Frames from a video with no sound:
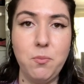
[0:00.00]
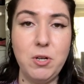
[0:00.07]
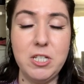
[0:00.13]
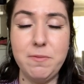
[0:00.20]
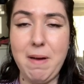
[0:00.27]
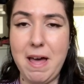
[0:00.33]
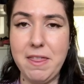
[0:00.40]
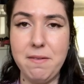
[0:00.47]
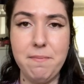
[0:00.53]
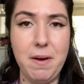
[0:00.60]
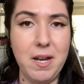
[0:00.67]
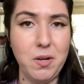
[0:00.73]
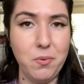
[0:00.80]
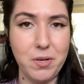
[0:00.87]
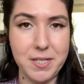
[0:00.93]
which Bath and
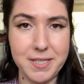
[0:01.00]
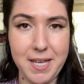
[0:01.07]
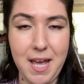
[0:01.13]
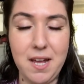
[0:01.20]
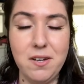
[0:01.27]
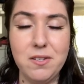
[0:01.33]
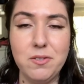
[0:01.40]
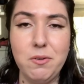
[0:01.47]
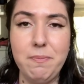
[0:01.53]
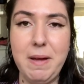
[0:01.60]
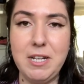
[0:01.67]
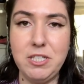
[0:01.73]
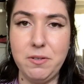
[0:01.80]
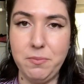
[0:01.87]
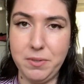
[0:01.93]
Body Works candles would
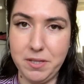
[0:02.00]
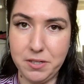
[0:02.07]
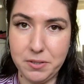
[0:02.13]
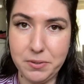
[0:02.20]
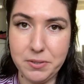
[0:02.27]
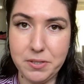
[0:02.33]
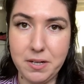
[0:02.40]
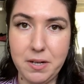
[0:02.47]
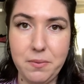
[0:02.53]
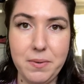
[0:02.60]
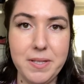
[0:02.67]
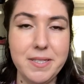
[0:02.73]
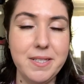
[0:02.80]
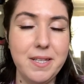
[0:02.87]
match up with the Goose Creek ones.